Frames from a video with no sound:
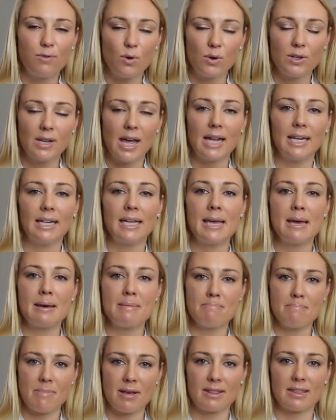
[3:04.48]
fortnightly
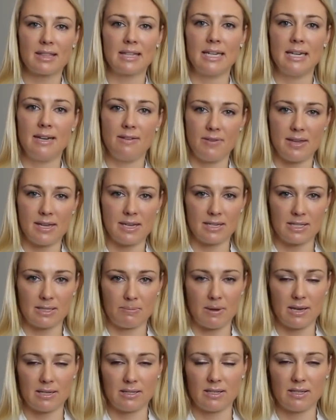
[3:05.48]
and monthly living
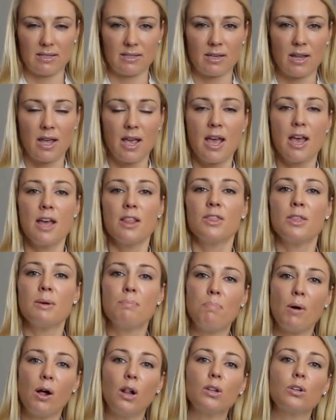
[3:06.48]
expenses. The
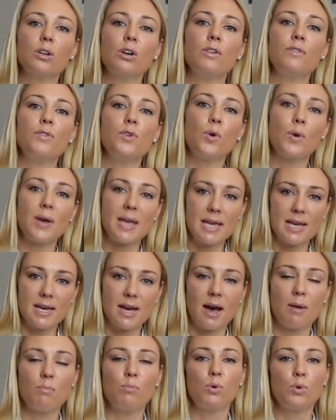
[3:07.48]
bulk of your
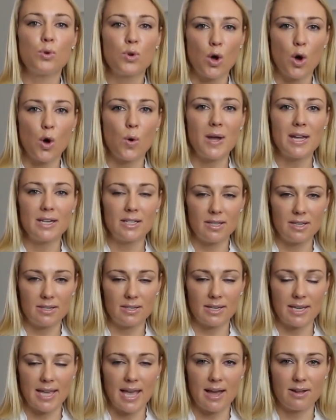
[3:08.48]
income will go into
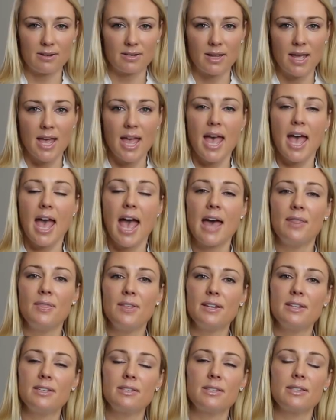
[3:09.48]
this account. And
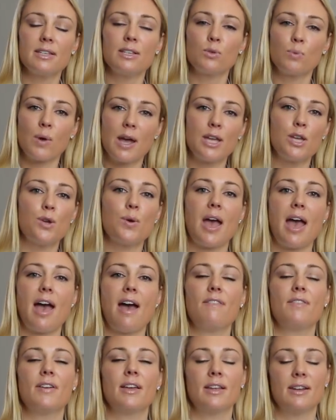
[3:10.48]
this is where you
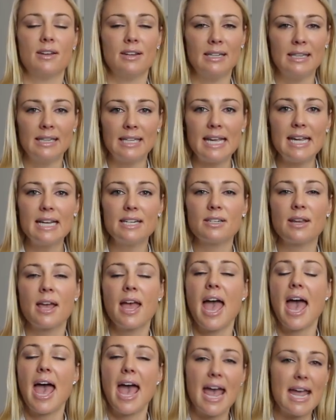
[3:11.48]
have a linked
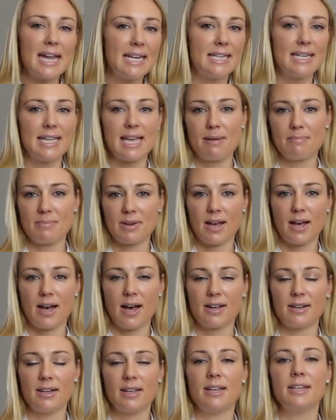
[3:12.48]
ATM
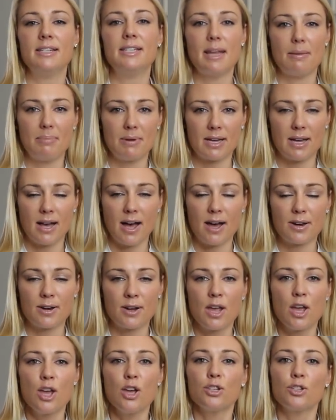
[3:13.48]
card, a debit card.
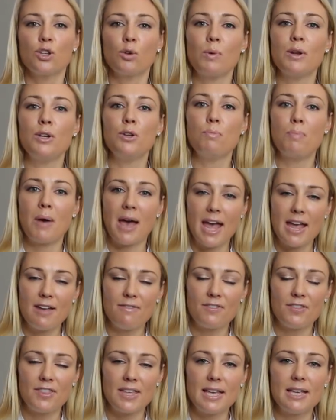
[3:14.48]
So when you
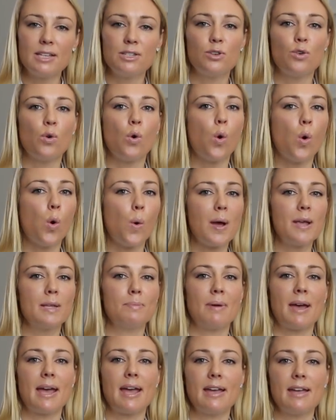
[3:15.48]
pay for things, you're
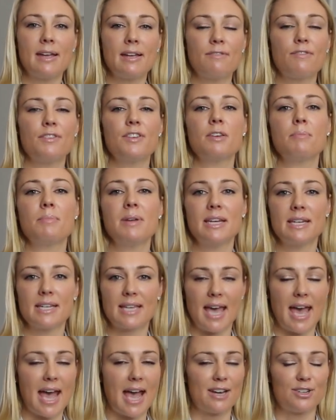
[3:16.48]
always paying for them in
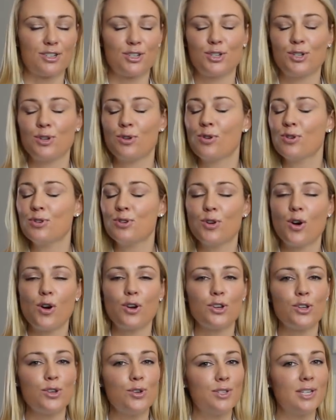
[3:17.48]
cash. You're
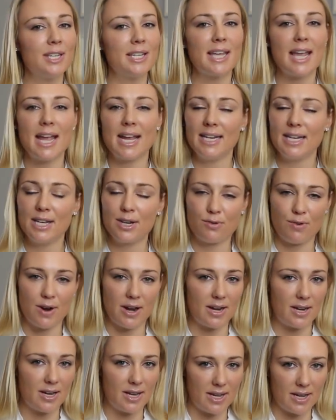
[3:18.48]
not using any
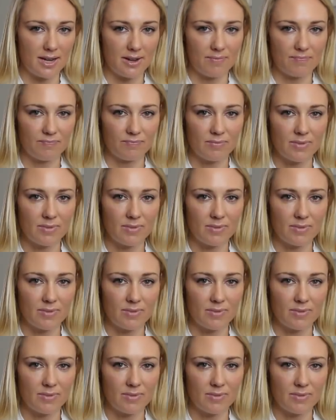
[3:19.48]
credit here.